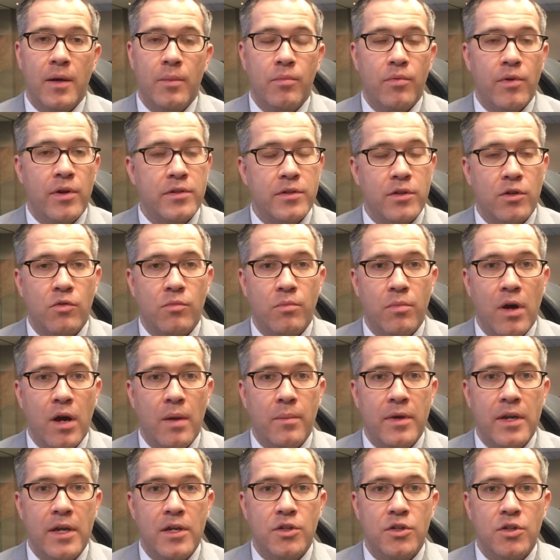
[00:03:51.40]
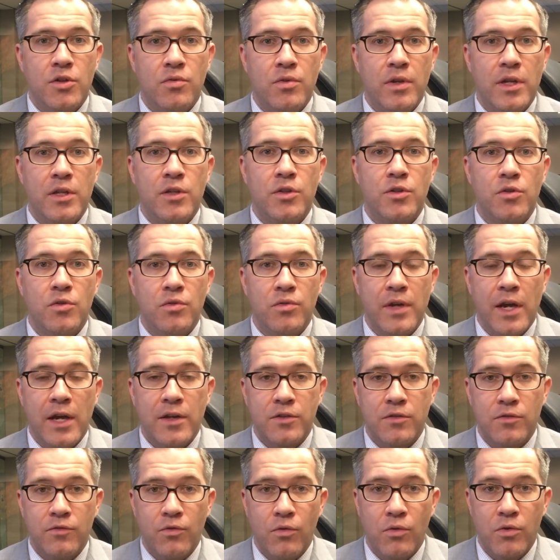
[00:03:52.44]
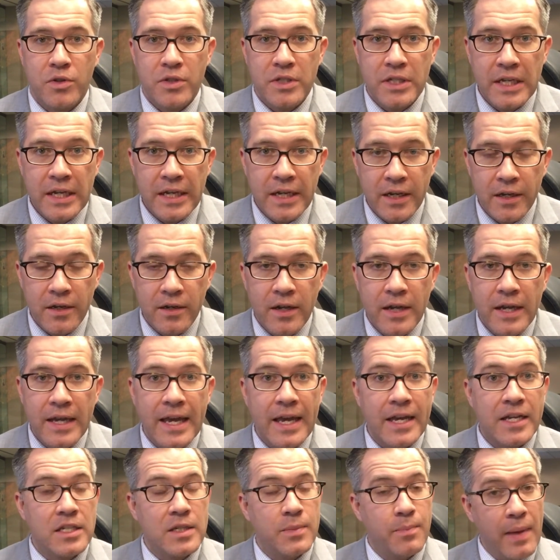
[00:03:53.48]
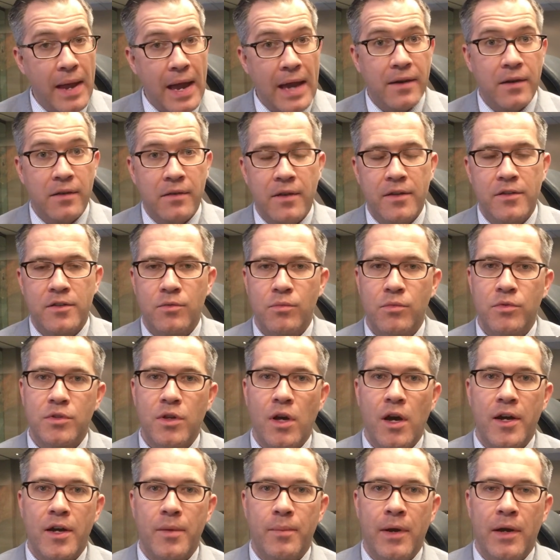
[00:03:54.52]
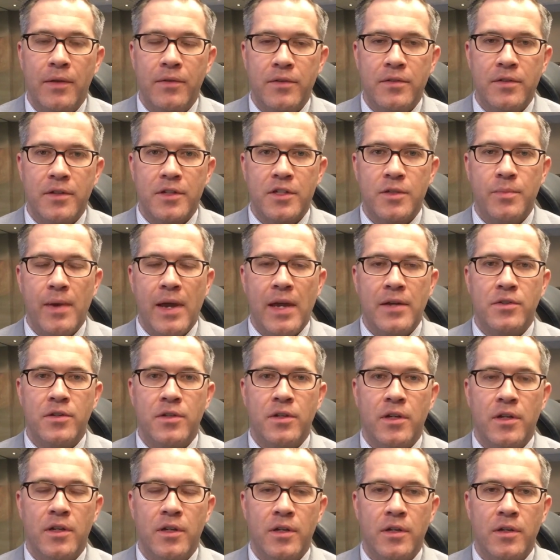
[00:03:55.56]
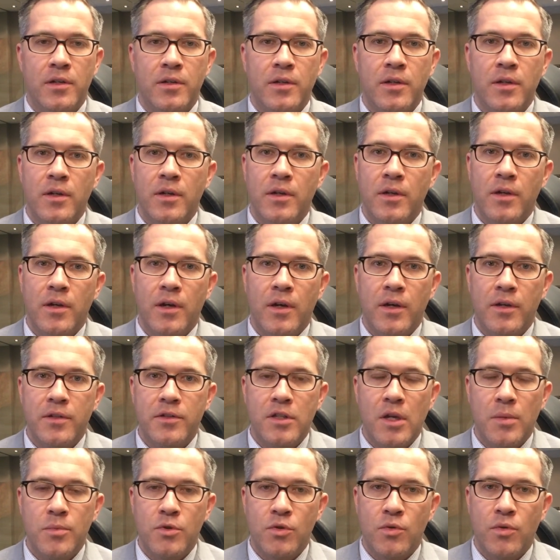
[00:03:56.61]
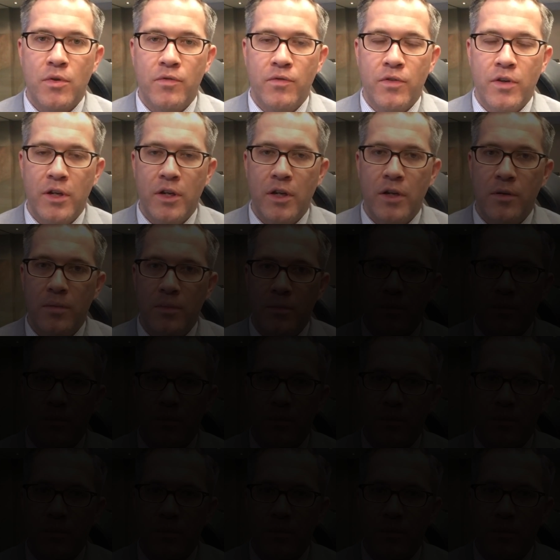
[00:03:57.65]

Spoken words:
President Obama issued in 2014 expanded this, and we'll talk about this expansion in a subsequent video.